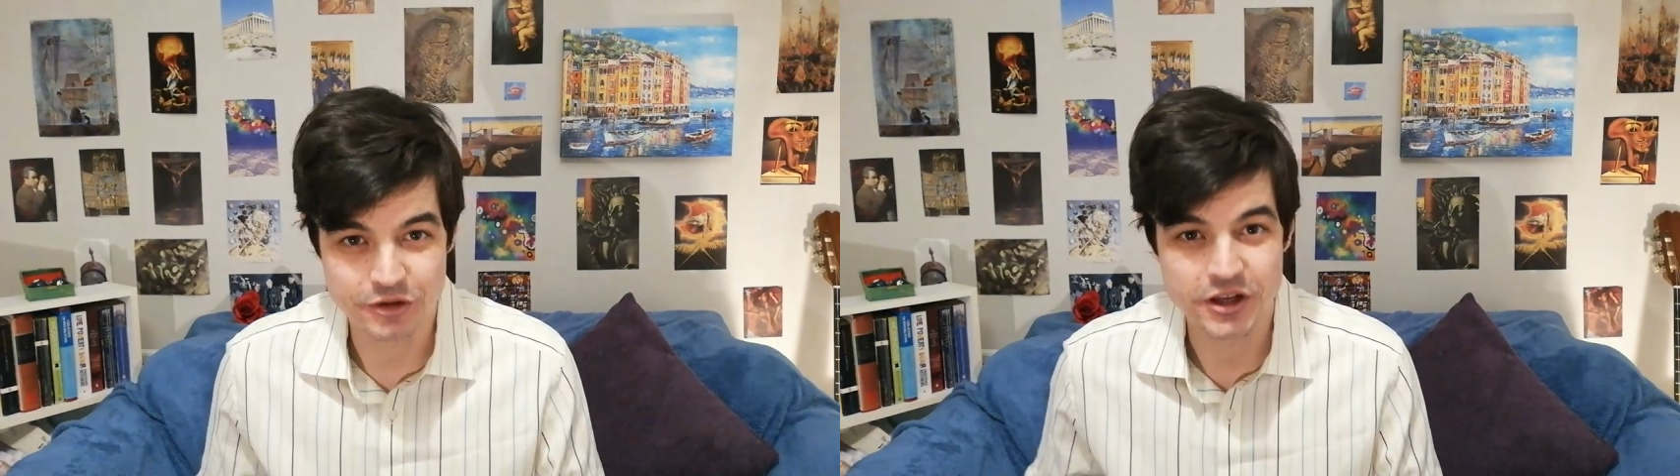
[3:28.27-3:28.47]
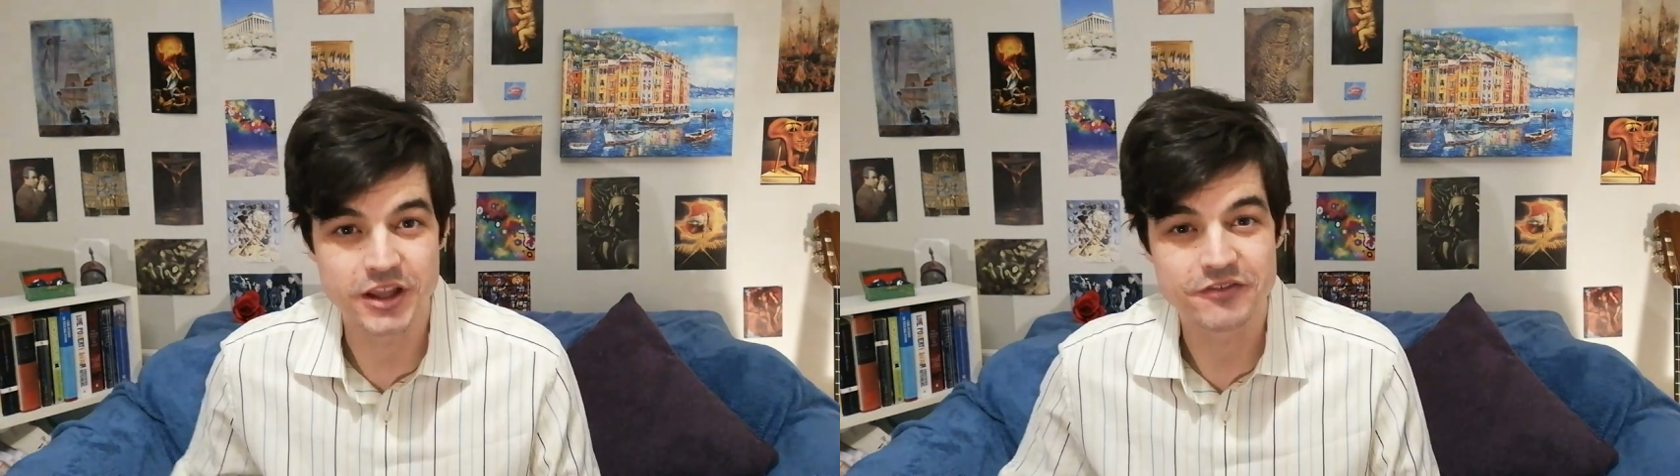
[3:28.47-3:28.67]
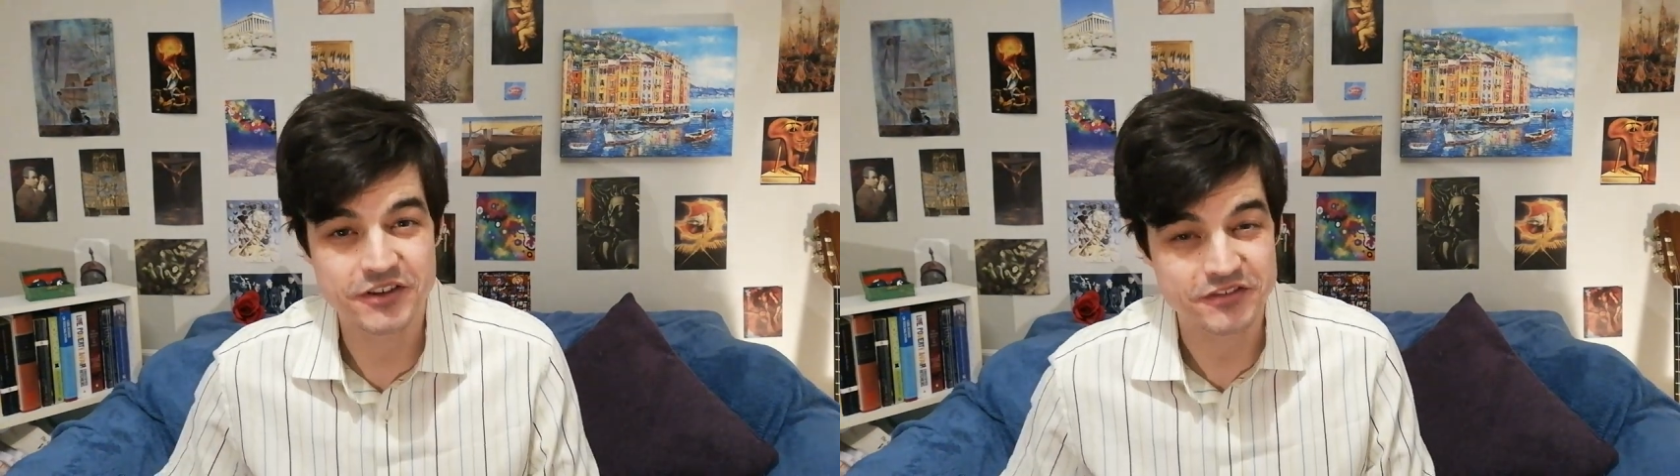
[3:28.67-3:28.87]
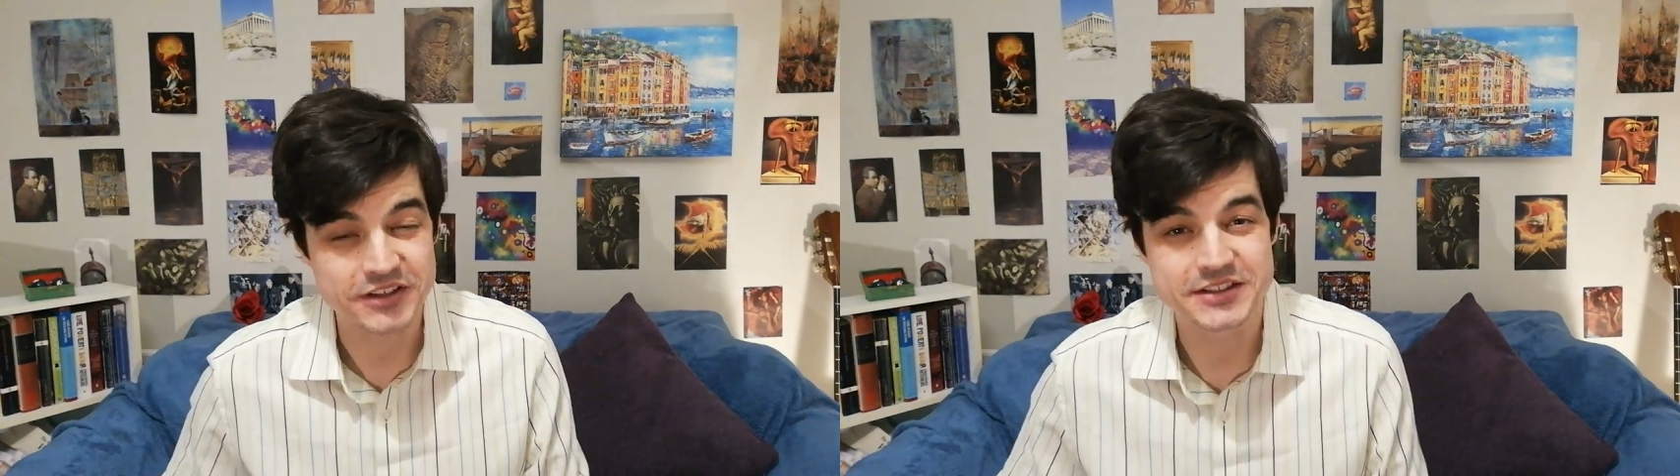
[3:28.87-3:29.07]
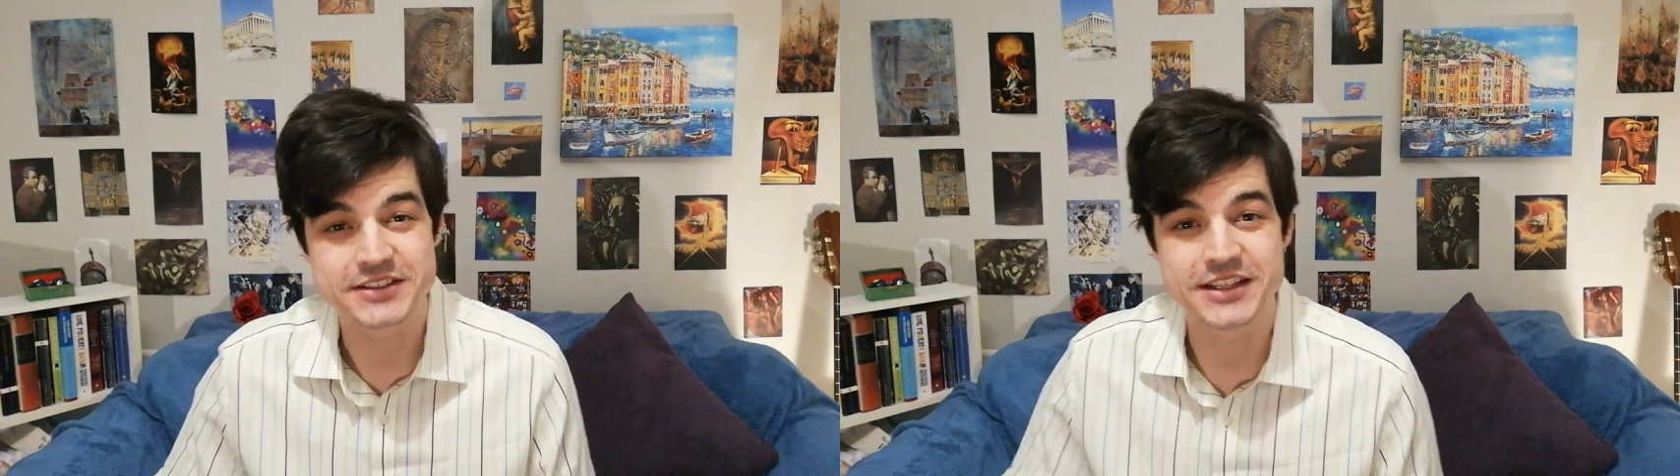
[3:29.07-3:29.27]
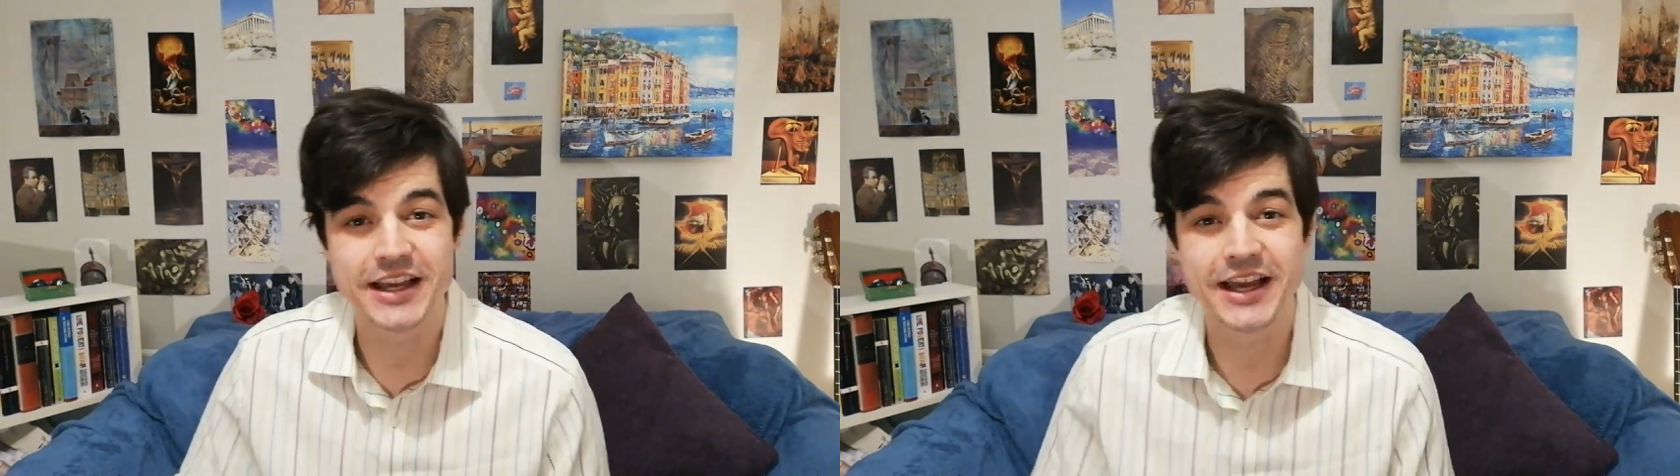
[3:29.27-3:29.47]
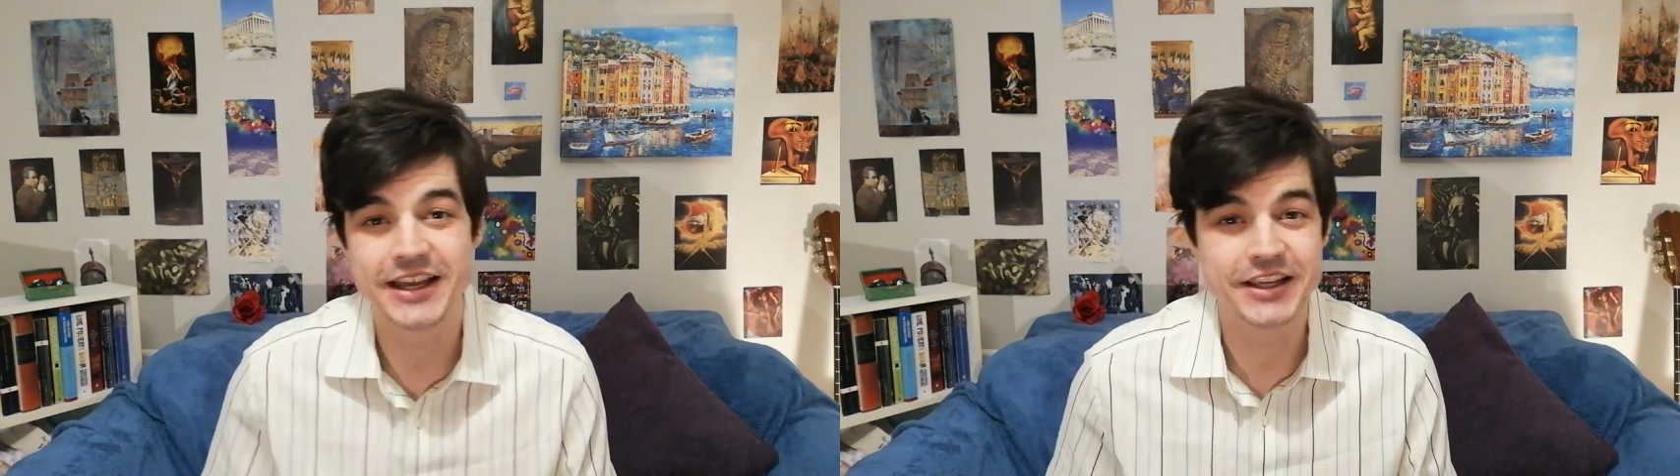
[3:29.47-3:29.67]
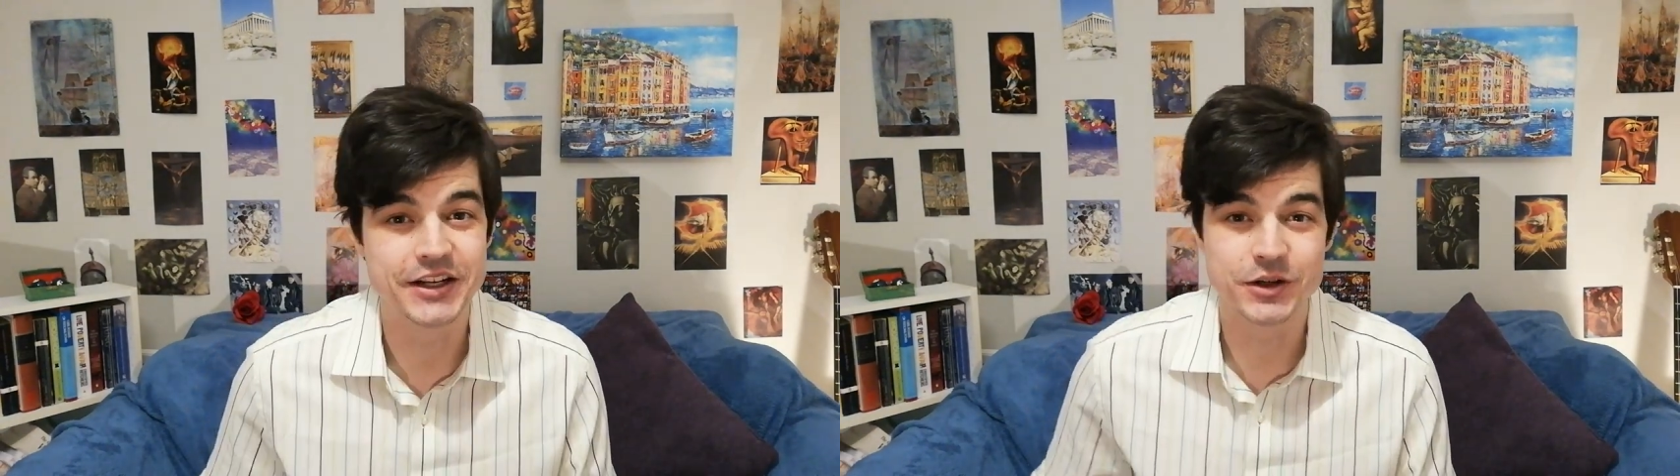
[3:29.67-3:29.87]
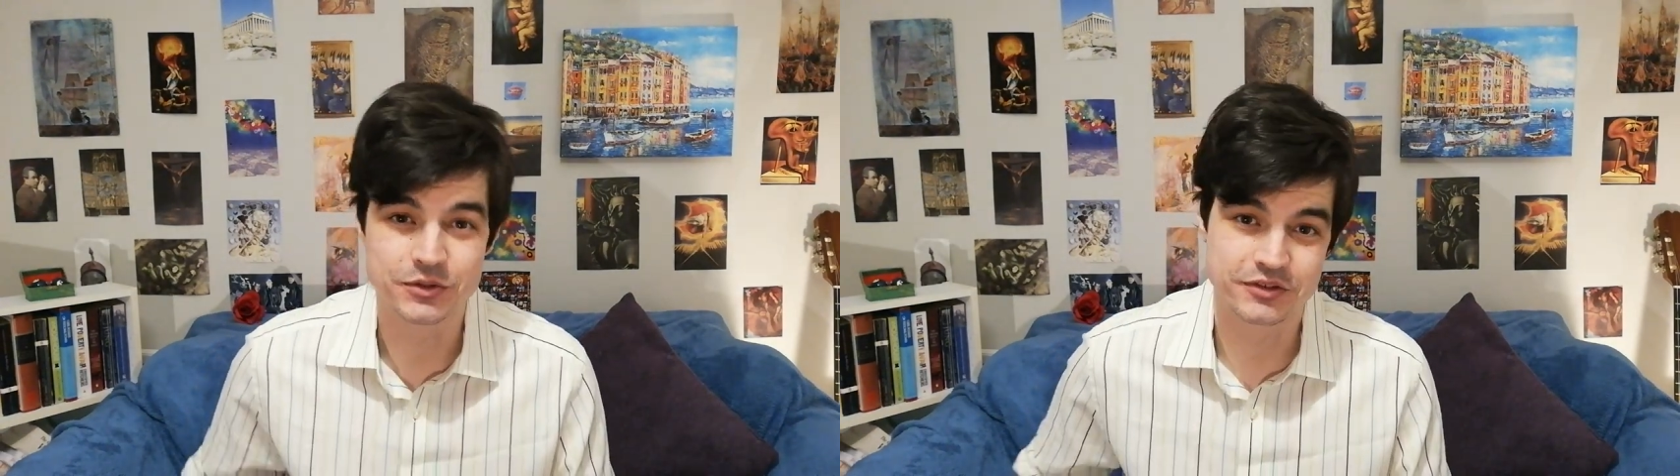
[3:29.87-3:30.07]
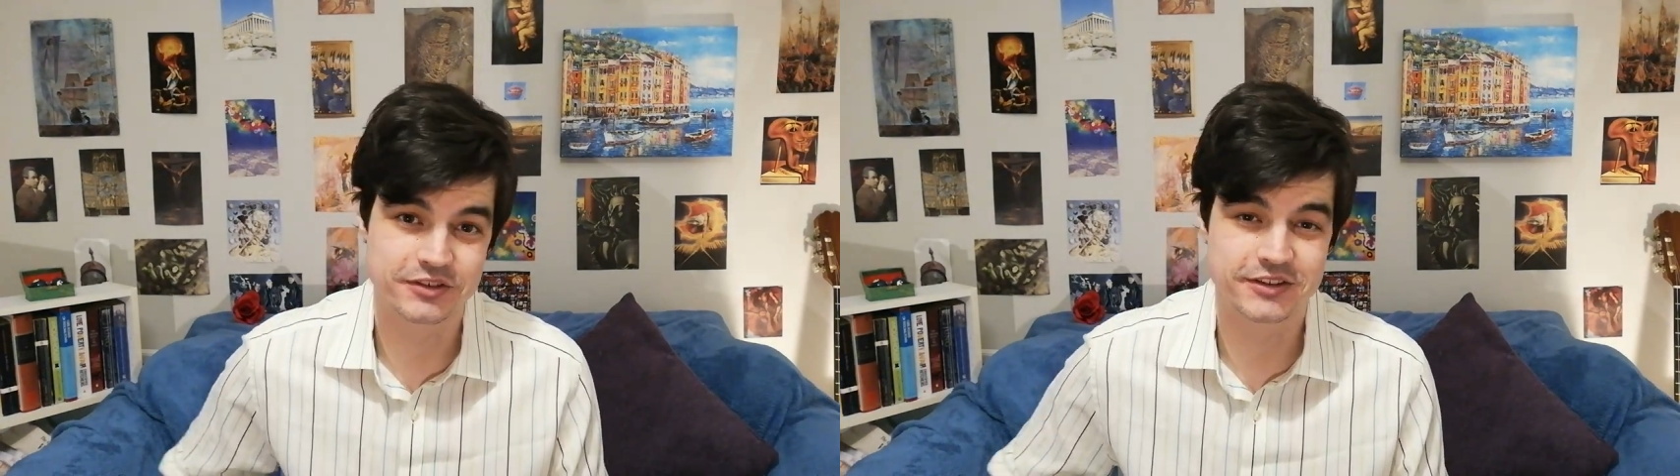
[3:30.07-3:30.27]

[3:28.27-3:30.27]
are in their 50s, you know,